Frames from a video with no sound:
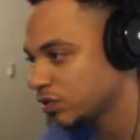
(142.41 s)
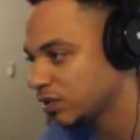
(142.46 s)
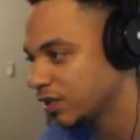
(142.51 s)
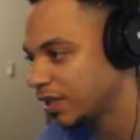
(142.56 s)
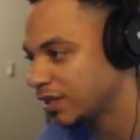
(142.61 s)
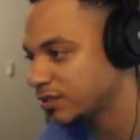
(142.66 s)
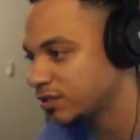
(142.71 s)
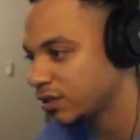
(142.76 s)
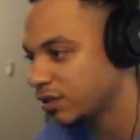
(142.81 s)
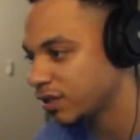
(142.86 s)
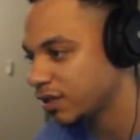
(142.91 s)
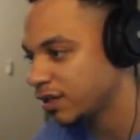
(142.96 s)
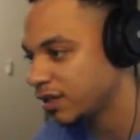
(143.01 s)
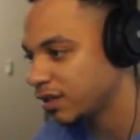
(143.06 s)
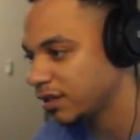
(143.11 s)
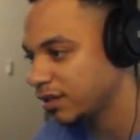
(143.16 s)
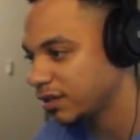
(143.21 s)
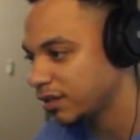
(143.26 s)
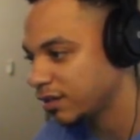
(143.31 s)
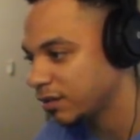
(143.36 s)
That's all
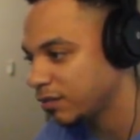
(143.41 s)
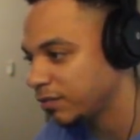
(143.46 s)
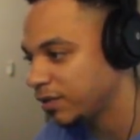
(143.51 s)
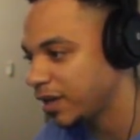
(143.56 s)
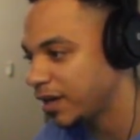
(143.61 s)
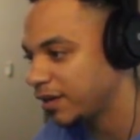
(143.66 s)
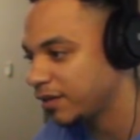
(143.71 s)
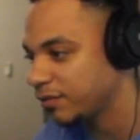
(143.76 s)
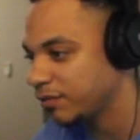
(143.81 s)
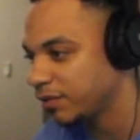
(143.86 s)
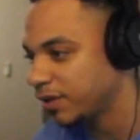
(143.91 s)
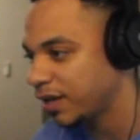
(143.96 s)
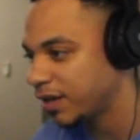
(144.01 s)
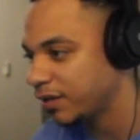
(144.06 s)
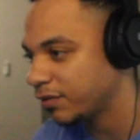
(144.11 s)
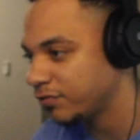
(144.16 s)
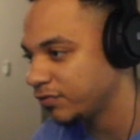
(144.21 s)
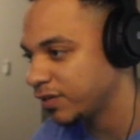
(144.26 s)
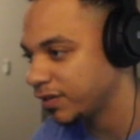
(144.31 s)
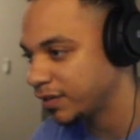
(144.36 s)
right. We had it. We
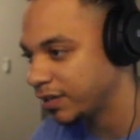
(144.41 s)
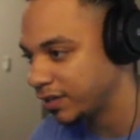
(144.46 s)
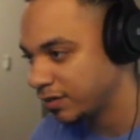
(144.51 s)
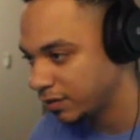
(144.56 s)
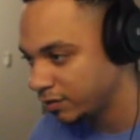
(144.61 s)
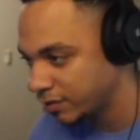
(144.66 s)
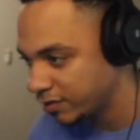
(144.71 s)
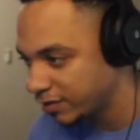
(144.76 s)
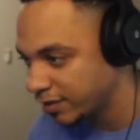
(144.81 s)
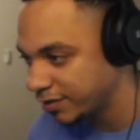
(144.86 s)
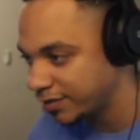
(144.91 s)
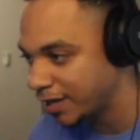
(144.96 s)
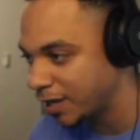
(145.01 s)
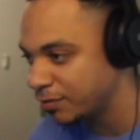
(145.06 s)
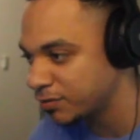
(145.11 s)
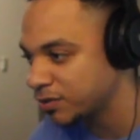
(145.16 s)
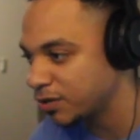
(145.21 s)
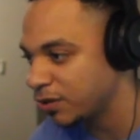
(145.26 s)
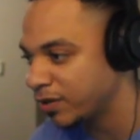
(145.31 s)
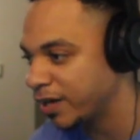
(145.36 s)
kind of feeling that that
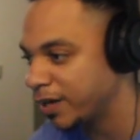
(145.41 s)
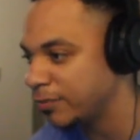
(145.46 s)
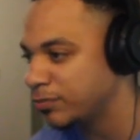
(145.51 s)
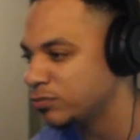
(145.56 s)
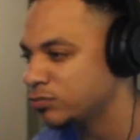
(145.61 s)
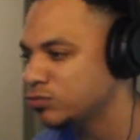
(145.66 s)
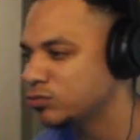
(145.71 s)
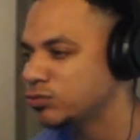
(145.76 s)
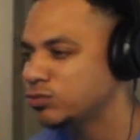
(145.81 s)
was gonna happen.